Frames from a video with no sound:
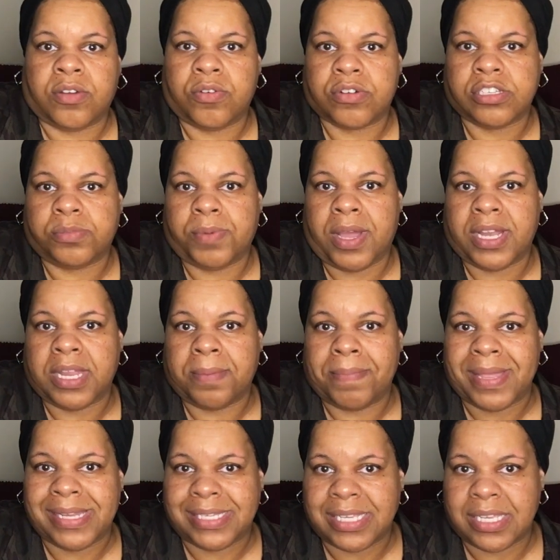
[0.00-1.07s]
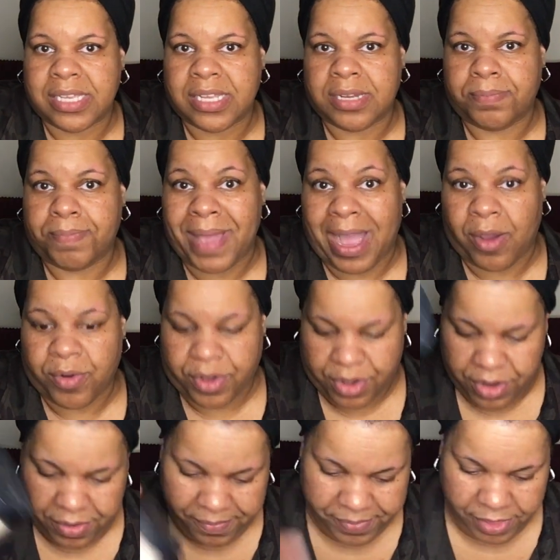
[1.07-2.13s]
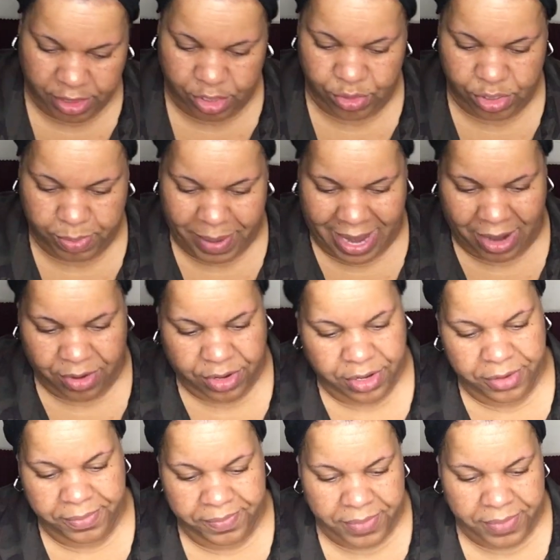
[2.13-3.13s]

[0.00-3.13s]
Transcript: corresponding Mented powder, loose powder.